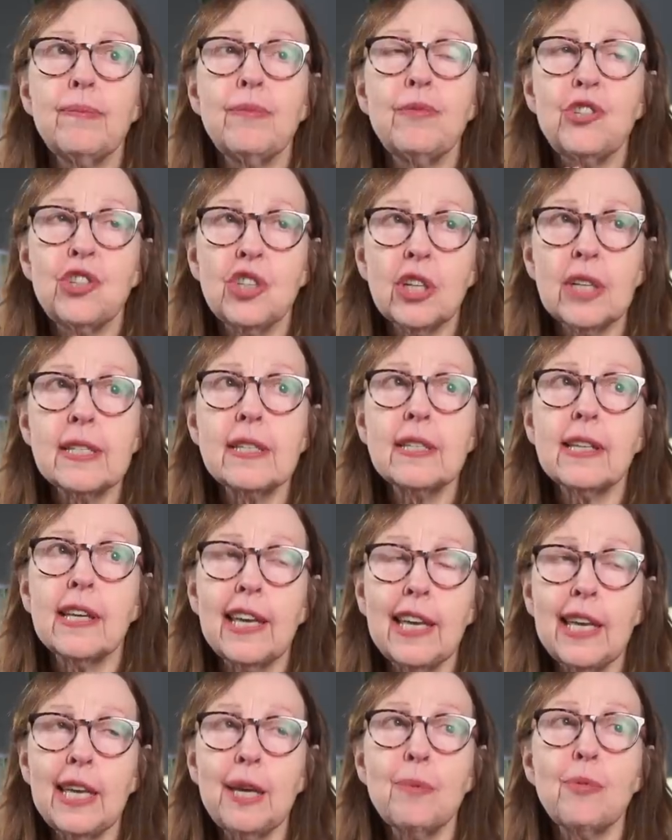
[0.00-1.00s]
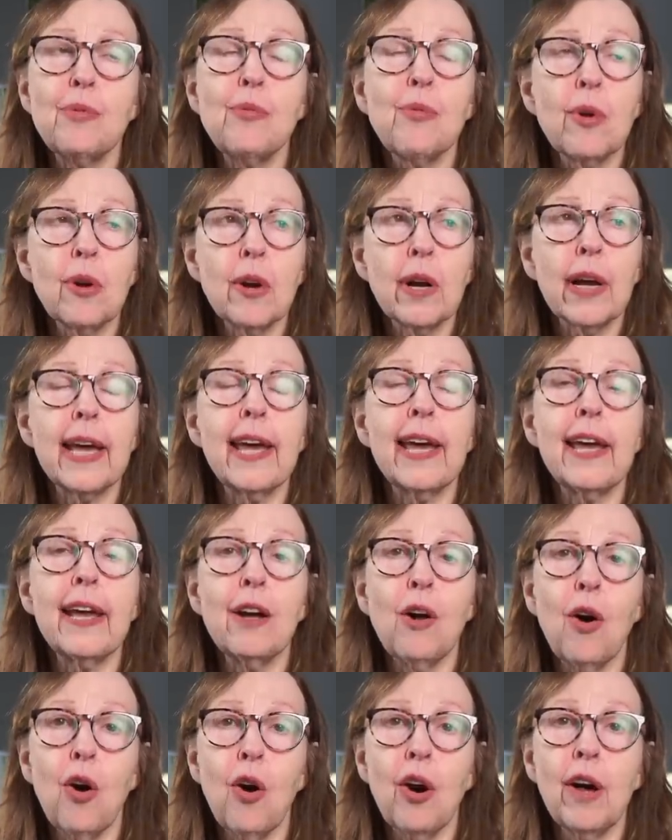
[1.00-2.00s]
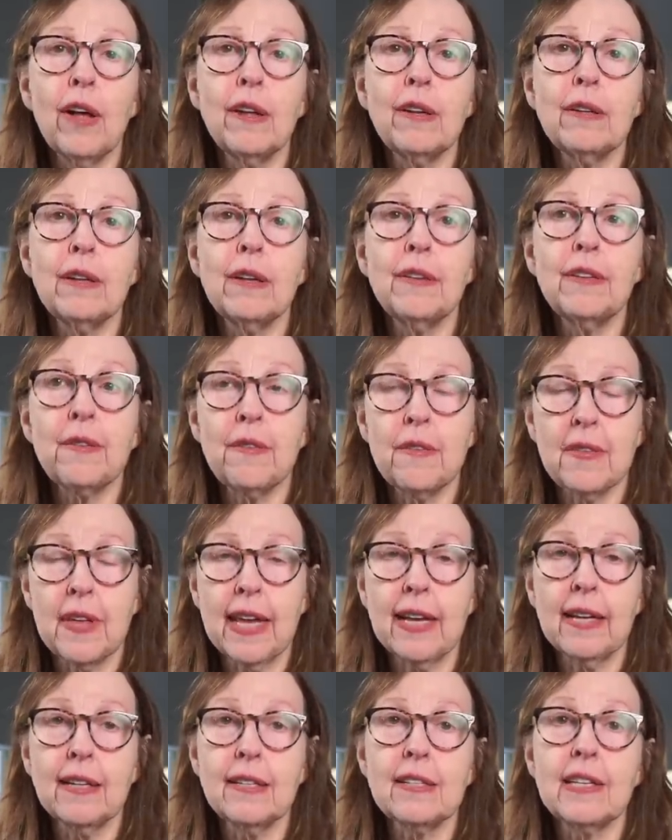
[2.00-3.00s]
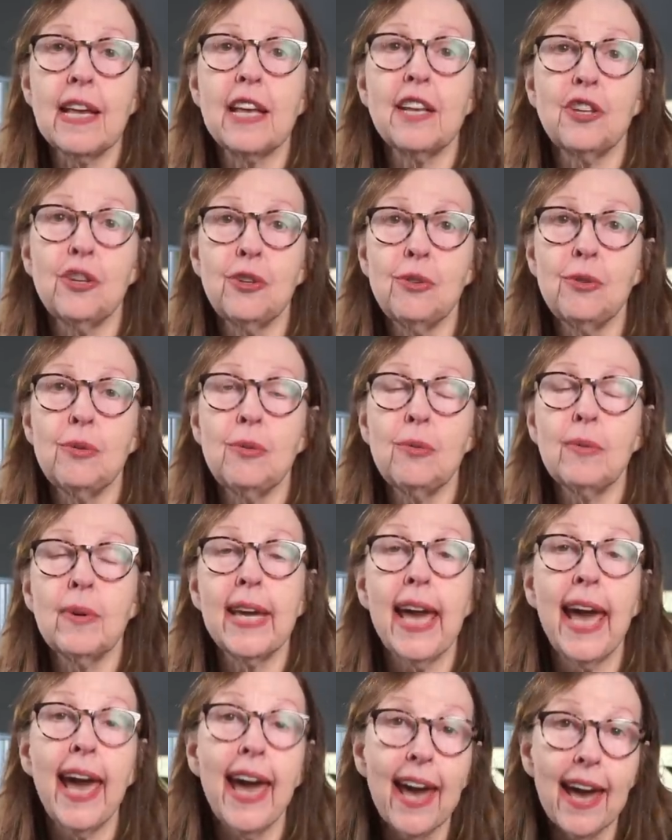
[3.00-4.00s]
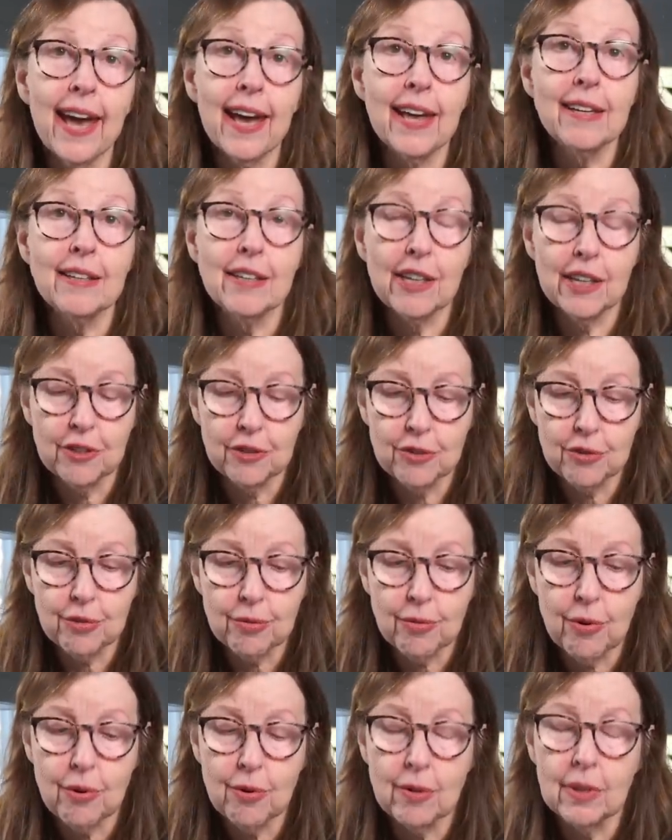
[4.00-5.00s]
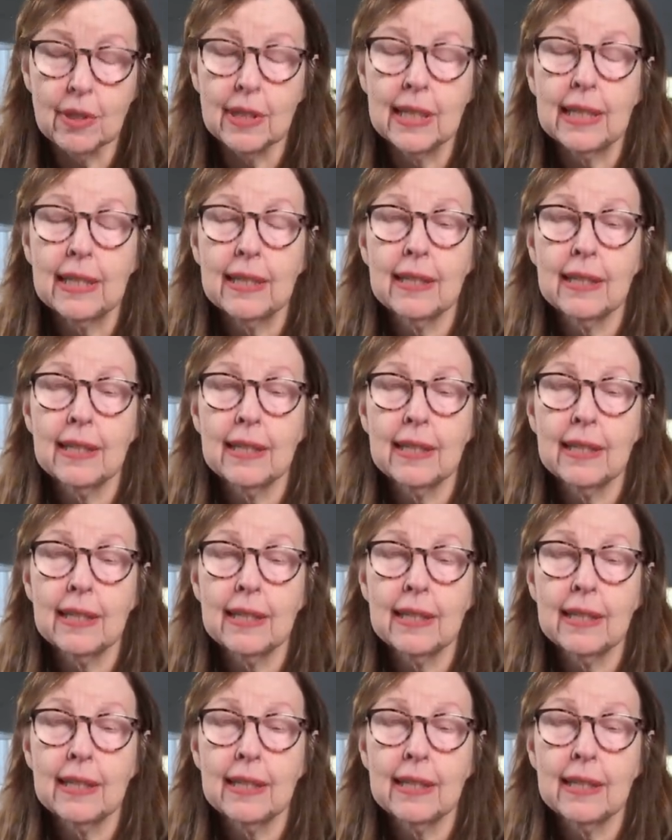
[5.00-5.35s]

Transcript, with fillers: just keep working on the things that you can control.